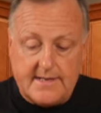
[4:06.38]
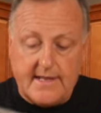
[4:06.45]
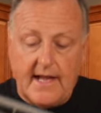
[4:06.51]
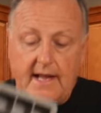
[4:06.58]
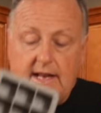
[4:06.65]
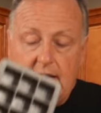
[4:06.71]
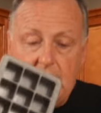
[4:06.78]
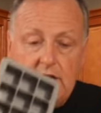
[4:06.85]

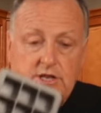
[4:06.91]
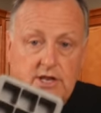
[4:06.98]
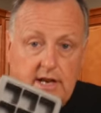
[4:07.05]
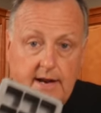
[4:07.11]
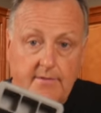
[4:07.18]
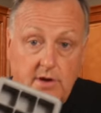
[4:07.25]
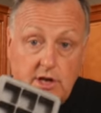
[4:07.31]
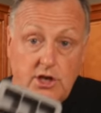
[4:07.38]
that each and
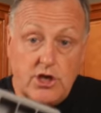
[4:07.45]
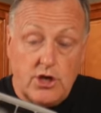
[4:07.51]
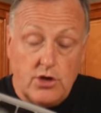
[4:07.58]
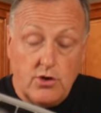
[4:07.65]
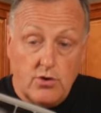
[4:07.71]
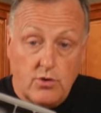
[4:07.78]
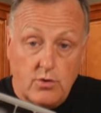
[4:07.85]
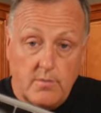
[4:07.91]
every
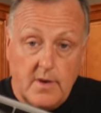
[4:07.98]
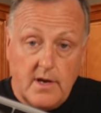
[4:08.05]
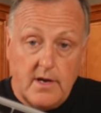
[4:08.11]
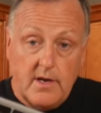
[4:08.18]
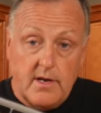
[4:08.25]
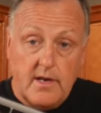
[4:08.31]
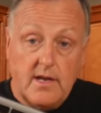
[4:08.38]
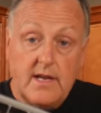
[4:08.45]
cube
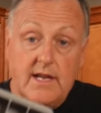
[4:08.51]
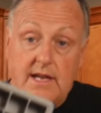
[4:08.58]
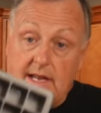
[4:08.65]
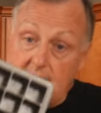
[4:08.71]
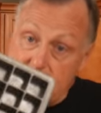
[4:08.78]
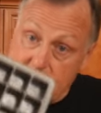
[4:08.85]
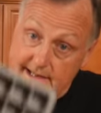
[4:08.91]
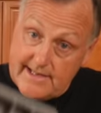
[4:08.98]

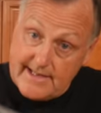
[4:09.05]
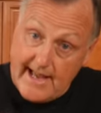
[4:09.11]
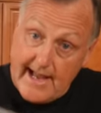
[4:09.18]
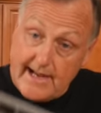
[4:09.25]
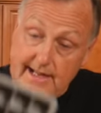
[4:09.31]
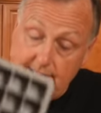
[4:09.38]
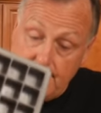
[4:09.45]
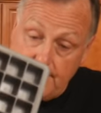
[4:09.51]
is
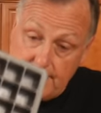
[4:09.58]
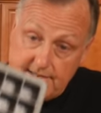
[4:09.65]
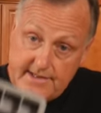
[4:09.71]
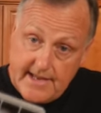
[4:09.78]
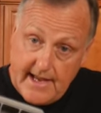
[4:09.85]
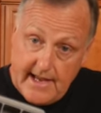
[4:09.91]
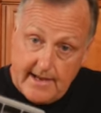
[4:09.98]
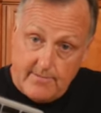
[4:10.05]
exactly the
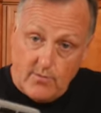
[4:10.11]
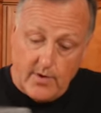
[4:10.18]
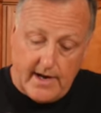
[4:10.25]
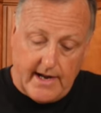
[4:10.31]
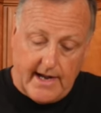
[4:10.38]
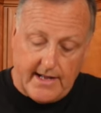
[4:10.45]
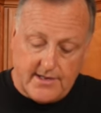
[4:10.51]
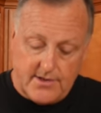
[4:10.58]
same. What I
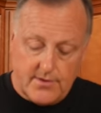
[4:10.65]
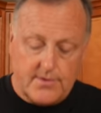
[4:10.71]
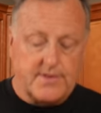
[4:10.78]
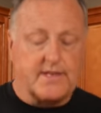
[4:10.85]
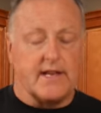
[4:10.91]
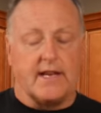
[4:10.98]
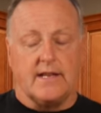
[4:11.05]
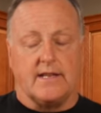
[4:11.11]
got so
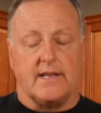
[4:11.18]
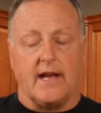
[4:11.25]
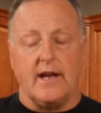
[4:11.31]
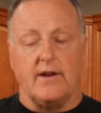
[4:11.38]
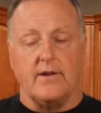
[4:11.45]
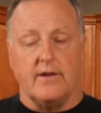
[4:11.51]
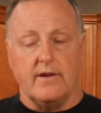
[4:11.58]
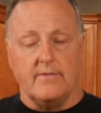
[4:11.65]
sick and
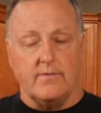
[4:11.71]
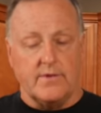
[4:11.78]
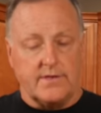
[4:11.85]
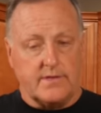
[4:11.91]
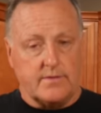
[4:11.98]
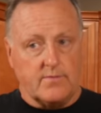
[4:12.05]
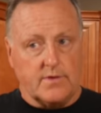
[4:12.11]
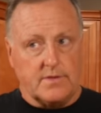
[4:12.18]
tired of
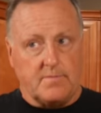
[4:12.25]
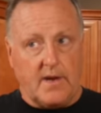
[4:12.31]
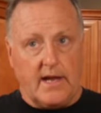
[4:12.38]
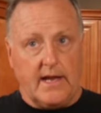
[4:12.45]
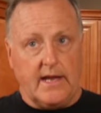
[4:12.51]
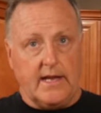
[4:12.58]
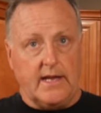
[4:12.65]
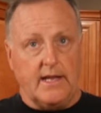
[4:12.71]
was
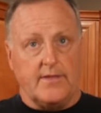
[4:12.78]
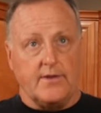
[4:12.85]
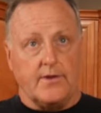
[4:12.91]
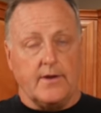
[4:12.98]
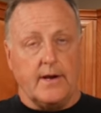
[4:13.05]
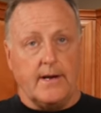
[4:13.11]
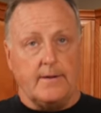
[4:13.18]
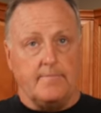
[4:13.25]
buying
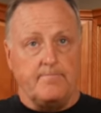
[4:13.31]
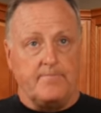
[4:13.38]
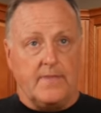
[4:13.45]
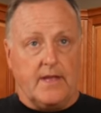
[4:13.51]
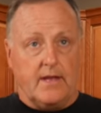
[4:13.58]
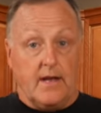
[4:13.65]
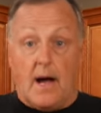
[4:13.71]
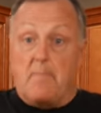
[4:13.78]
either a
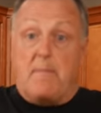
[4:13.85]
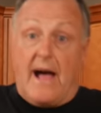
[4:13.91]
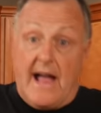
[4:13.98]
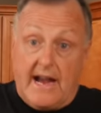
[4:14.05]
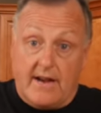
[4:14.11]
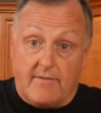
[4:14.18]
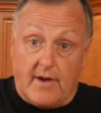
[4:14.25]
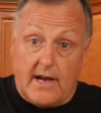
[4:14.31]

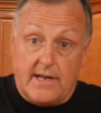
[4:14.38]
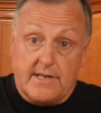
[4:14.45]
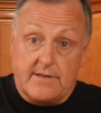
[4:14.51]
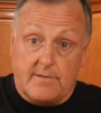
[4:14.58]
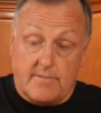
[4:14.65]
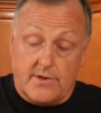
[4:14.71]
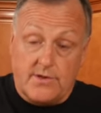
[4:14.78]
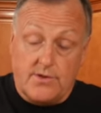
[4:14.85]
bag of ice
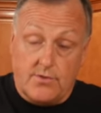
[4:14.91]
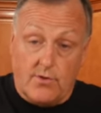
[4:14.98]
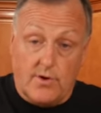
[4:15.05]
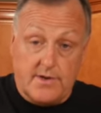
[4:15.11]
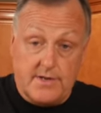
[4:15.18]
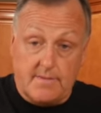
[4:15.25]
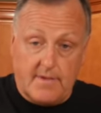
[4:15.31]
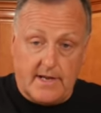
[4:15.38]
from the store or
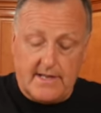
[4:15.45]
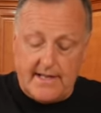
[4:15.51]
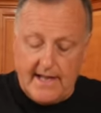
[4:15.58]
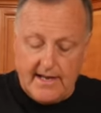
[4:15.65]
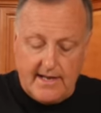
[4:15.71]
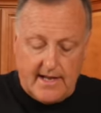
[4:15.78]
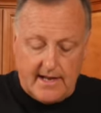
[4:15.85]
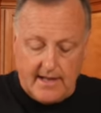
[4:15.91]
something like that.
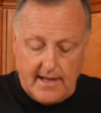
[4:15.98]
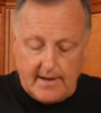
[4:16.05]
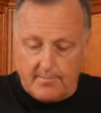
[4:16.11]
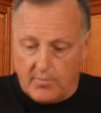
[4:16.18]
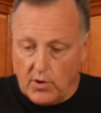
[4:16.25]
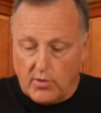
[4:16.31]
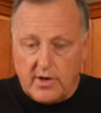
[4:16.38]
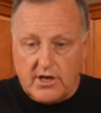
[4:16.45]
You had a lot of
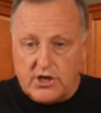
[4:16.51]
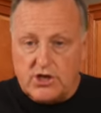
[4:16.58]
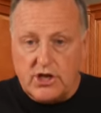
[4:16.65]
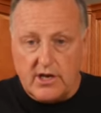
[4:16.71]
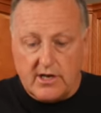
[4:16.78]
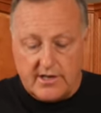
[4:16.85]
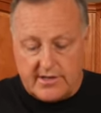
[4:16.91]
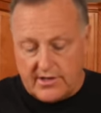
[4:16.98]
broken
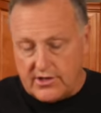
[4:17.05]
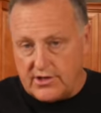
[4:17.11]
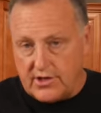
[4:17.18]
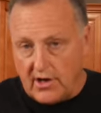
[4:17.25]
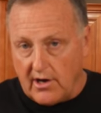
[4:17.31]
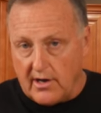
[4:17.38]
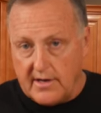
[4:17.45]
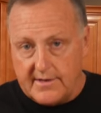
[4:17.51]
chunks and
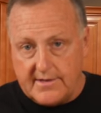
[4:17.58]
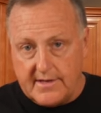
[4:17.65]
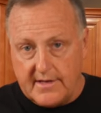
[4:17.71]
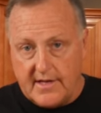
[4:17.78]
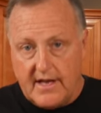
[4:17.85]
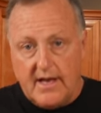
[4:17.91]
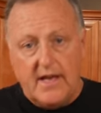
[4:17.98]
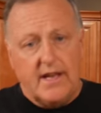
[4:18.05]
shards, and
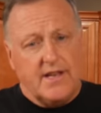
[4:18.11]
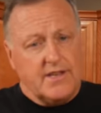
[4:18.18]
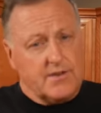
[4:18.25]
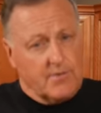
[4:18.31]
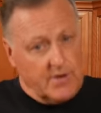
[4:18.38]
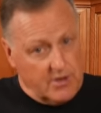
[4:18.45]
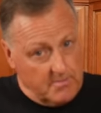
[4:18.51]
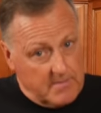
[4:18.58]
so
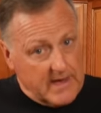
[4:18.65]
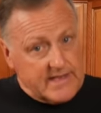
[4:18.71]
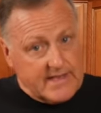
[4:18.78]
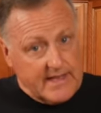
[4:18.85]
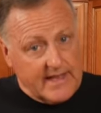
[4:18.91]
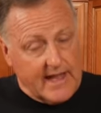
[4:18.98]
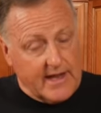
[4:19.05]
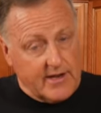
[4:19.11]
when you're
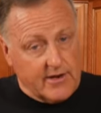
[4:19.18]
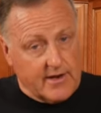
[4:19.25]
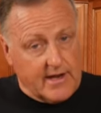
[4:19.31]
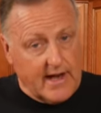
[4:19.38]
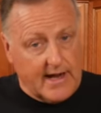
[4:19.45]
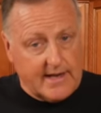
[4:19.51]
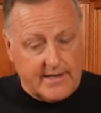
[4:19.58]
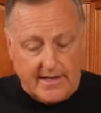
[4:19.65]
mixing that in your
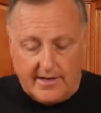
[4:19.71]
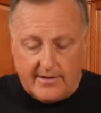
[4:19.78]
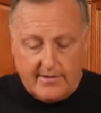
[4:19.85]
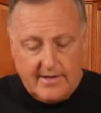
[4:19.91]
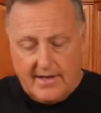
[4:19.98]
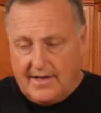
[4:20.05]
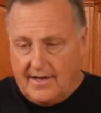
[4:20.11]
cocktail,